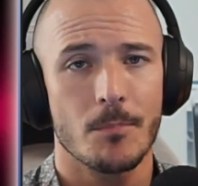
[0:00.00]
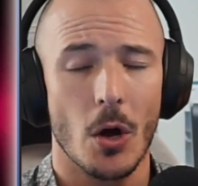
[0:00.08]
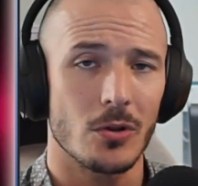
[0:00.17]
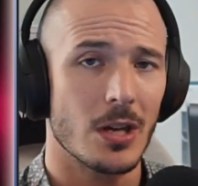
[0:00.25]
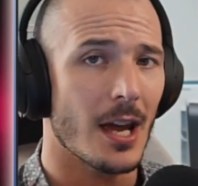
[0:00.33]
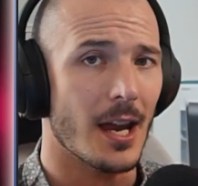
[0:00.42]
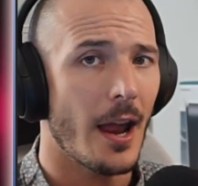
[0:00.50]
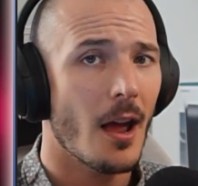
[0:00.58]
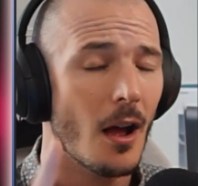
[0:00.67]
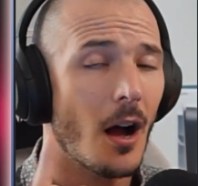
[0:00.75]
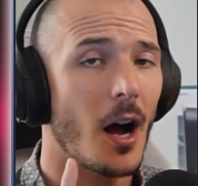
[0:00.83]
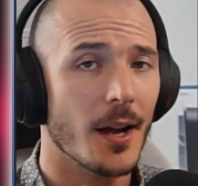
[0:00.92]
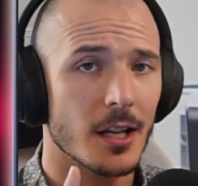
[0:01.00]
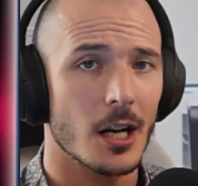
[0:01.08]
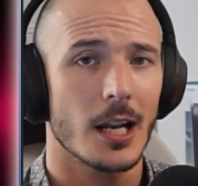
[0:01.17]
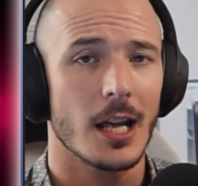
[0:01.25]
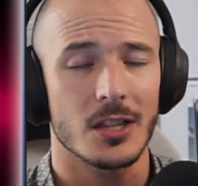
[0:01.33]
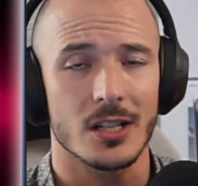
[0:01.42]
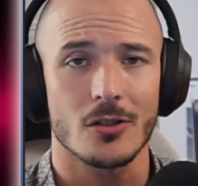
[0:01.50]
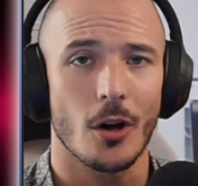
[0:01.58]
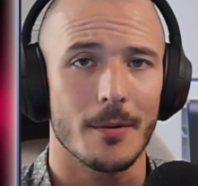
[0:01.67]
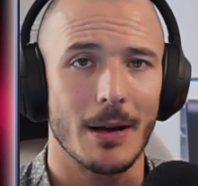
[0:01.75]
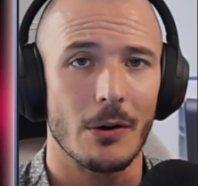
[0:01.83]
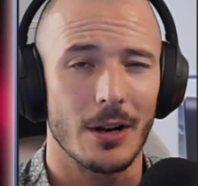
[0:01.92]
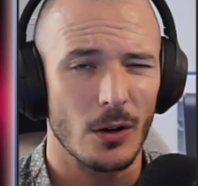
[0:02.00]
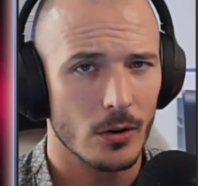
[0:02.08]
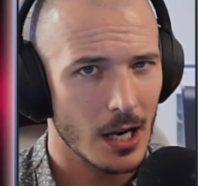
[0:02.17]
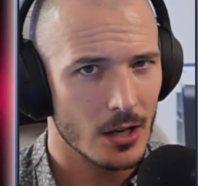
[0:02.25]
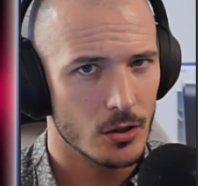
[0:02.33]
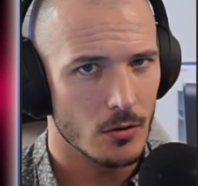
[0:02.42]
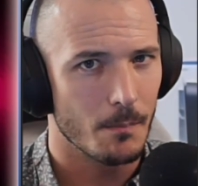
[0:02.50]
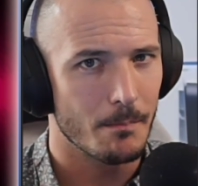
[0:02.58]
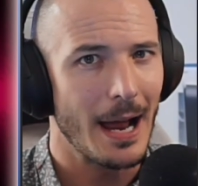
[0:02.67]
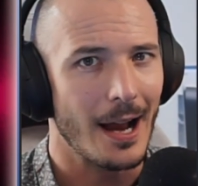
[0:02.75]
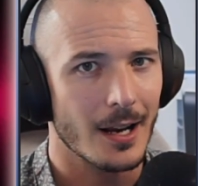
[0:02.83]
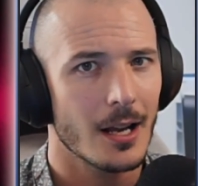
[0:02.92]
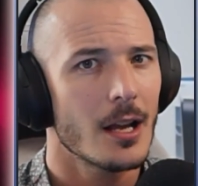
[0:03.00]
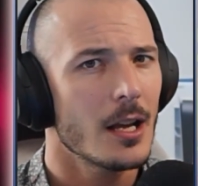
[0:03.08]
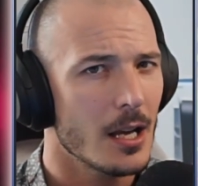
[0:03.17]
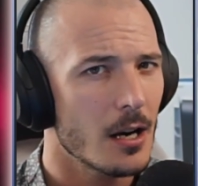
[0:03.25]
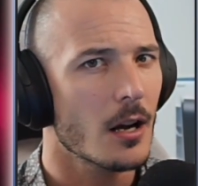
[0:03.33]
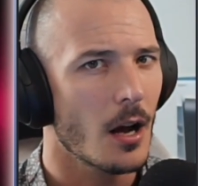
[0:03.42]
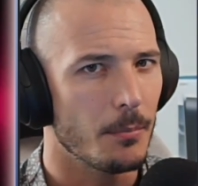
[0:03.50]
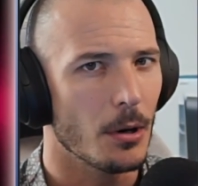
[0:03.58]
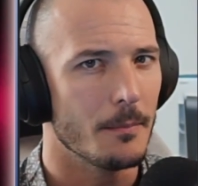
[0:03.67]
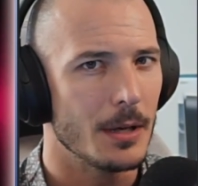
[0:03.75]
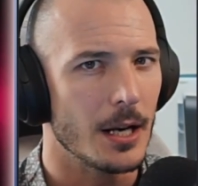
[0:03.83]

Okay, I'm going to let this time out and I'll catch you back in a couple of